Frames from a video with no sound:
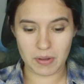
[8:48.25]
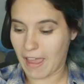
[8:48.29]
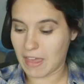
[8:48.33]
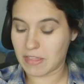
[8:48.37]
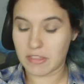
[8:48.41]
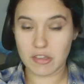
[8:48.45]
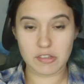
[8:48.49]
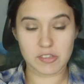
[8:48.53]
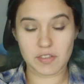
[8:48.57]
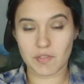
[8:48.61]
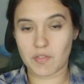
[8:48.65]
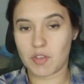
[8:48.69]

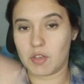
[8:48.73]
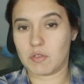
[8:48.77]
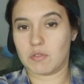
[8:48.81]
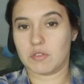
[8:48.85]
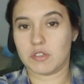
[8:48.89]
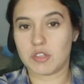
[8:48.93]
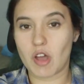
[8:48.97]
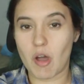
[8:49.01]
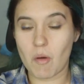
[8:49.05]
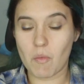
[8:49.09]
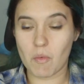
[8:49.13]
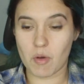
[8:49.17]
And those of you who
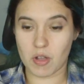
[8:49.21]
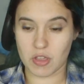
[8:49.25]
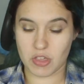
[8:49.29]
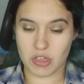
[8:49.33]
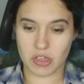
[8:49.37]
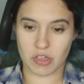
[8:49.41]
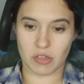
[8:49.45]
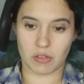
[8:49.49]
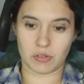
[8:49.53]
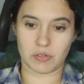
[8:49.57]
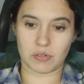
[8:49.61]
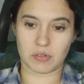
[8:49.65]
don't want
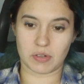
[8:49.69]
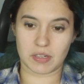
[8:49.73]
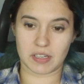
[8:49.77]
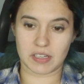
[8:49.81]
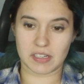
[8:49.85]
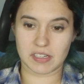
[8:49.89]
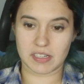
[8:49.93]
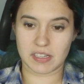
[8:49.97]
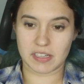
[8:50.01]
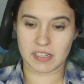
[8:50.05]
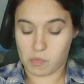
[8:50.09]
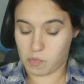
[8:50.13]

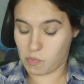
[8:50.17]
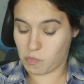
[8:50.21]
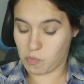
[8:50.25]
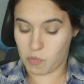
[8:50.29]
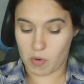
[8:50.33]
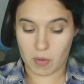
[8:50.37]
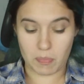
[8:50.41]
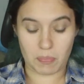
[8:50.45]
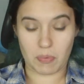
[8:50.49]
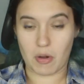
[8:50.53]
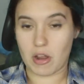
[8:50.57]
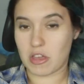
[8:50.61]
children,
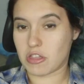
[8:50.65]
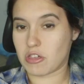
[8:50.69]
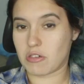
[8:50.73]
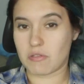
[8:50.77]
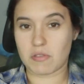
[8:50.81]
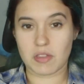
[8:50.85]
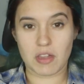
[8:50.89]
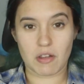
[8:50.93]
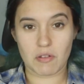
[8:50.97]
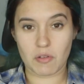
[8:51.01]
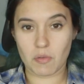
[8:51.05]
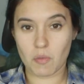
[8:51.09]
what brought you
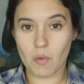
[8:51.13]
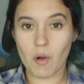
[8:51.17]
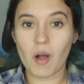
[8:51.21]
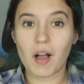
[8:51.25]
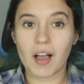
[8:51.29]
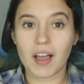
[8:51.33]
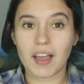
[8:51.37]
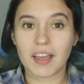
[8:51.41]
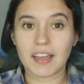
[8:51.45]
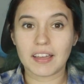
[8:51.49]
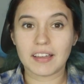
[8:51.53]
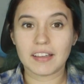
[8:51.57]
there and
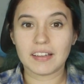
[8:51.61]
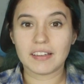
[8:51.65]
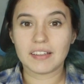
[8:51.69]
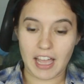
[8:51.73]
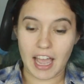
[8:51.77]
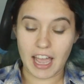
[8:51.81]
why?